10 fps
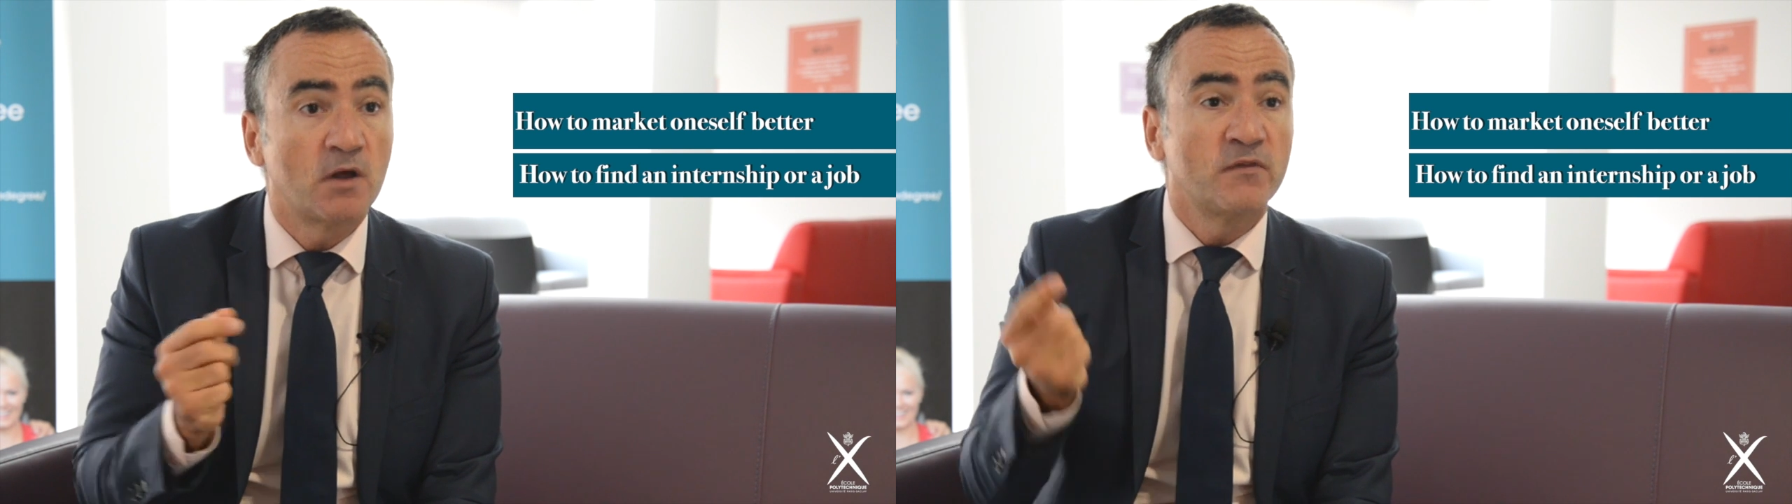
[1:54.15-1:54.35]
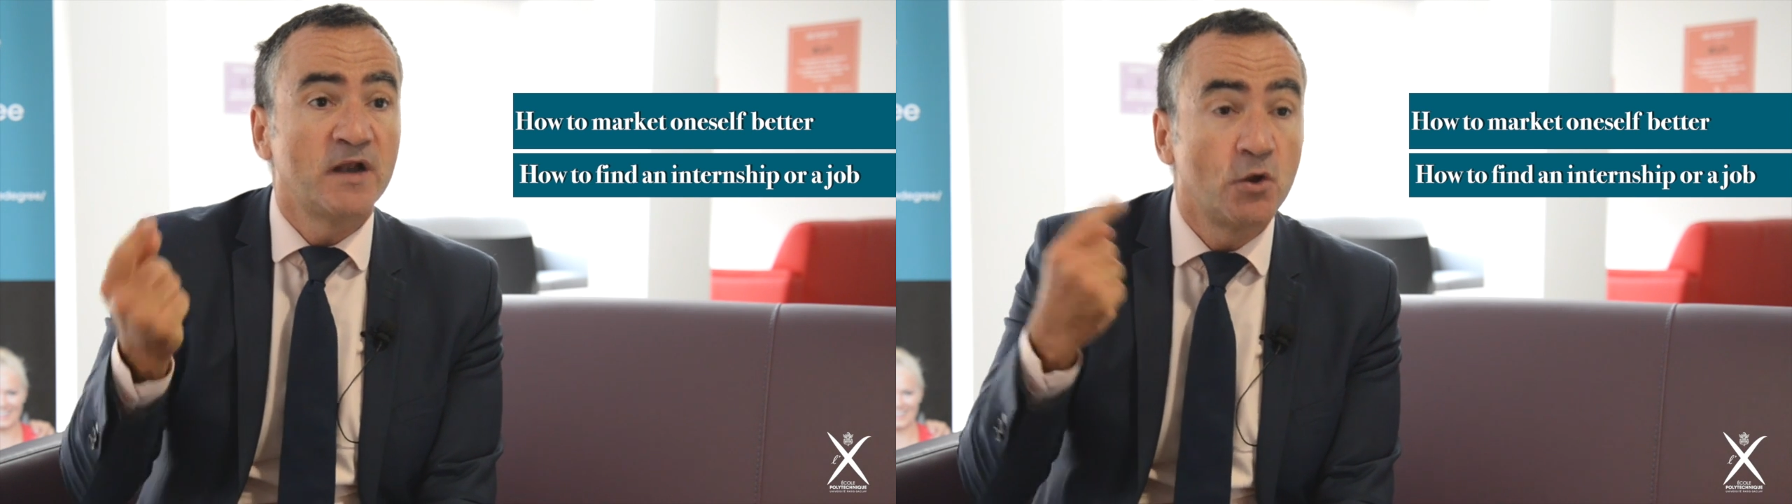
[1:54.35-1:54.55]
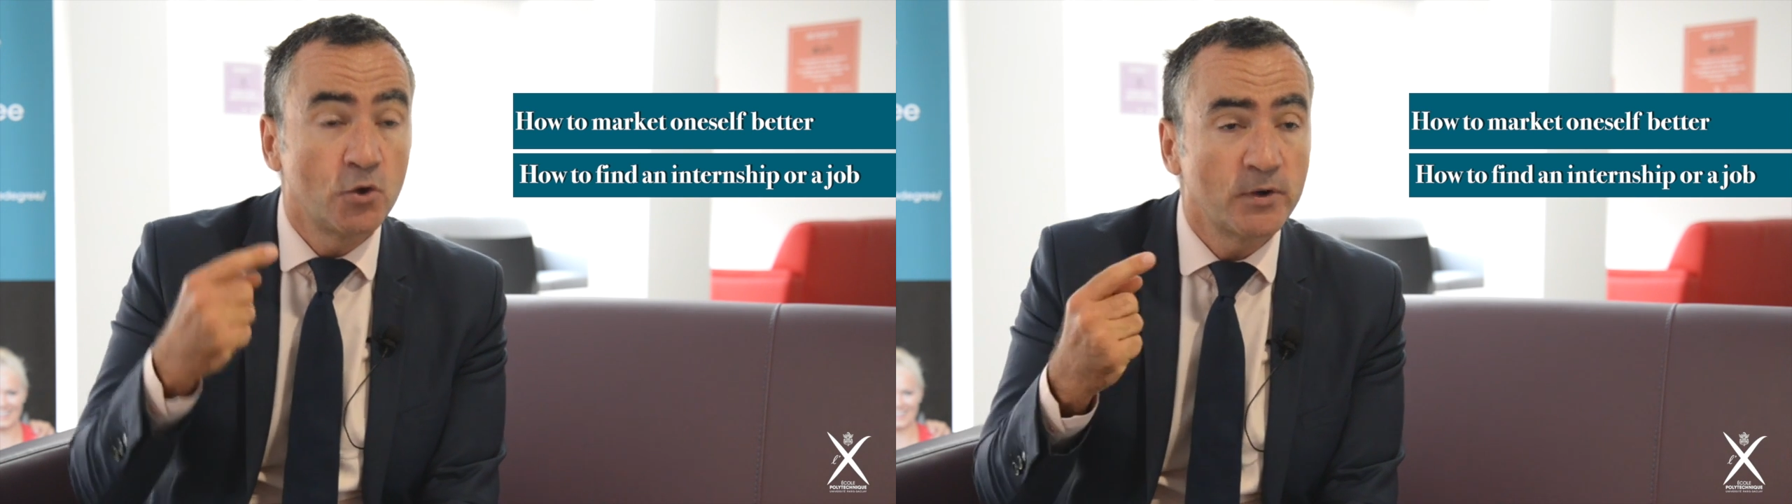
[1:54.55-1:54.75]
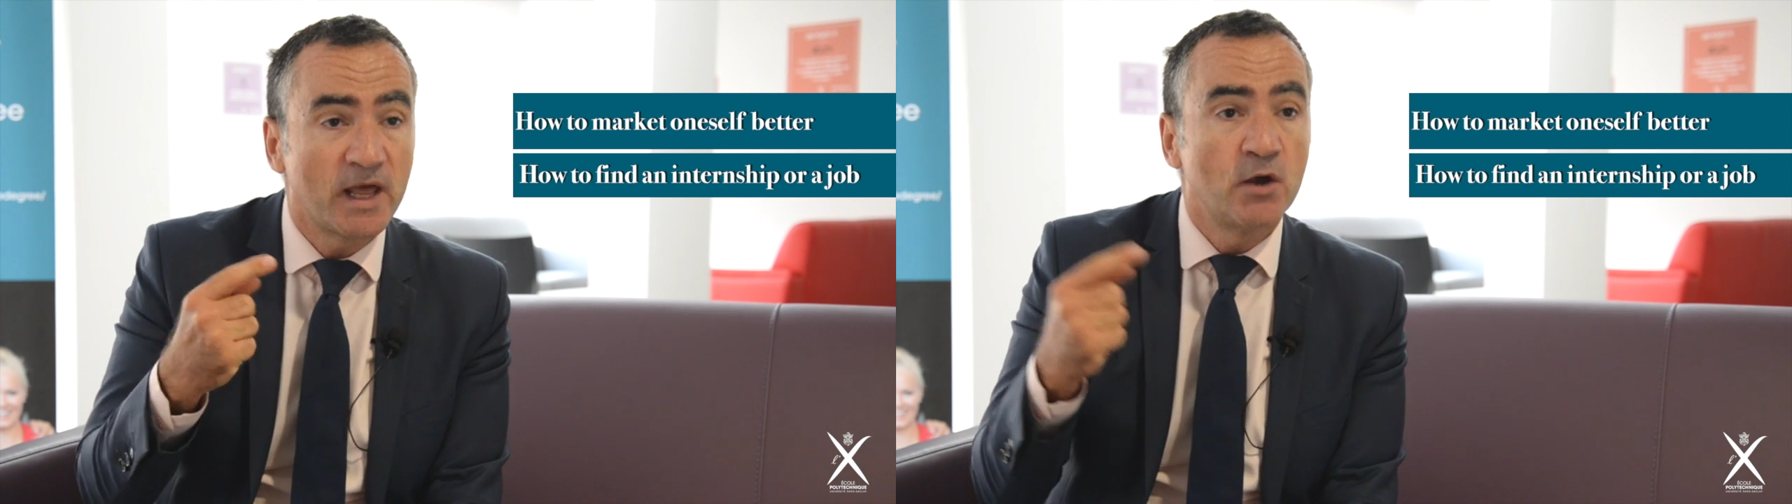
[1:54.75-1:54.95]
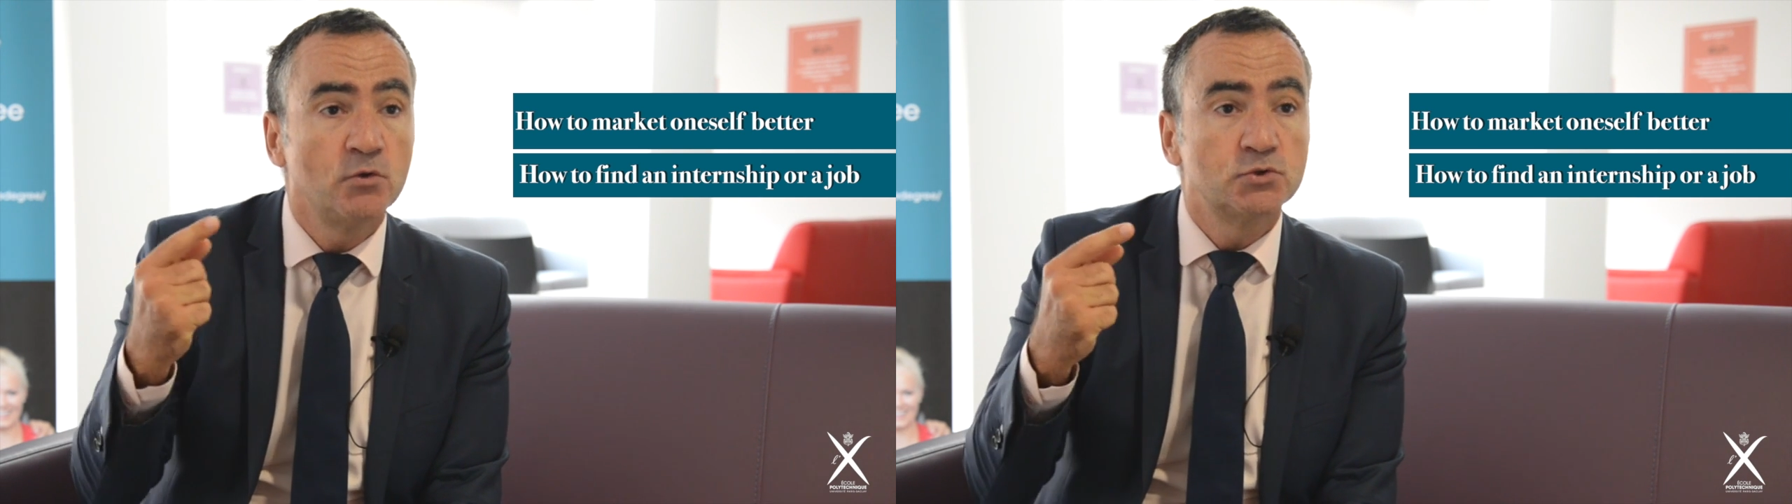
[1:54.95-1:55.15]
and they learn
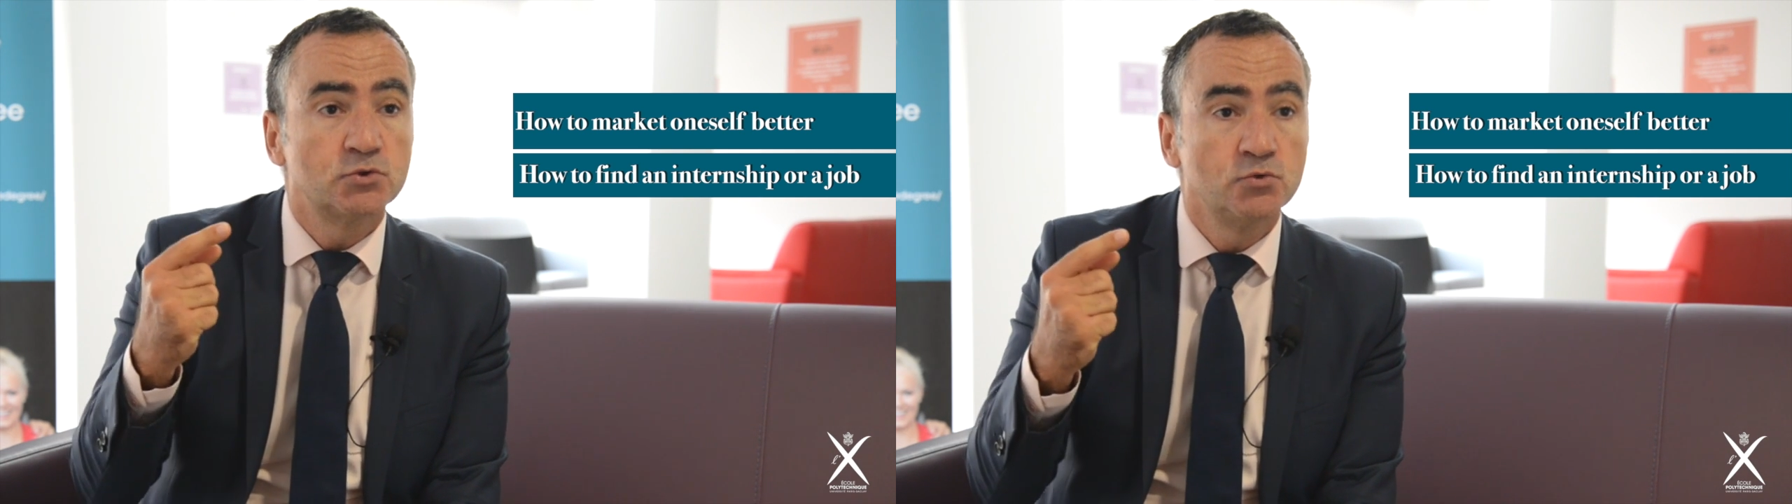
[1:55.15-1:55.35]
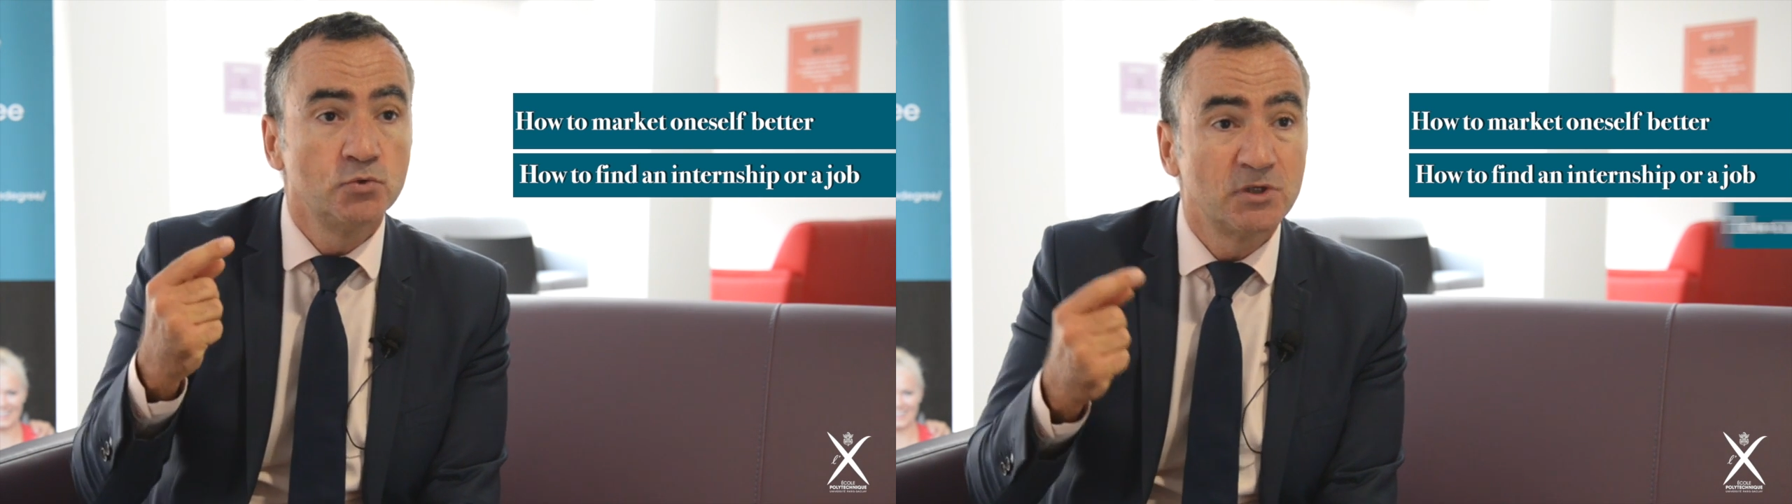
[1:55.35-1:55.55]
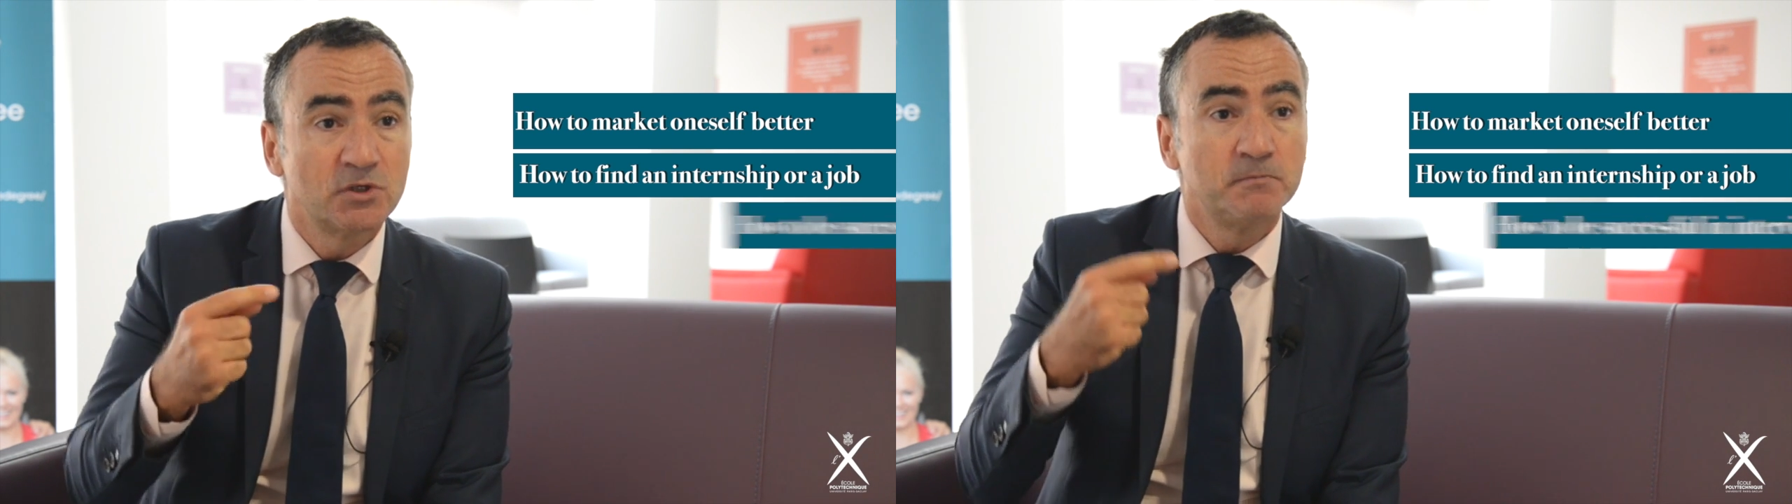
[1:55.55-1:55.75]
how to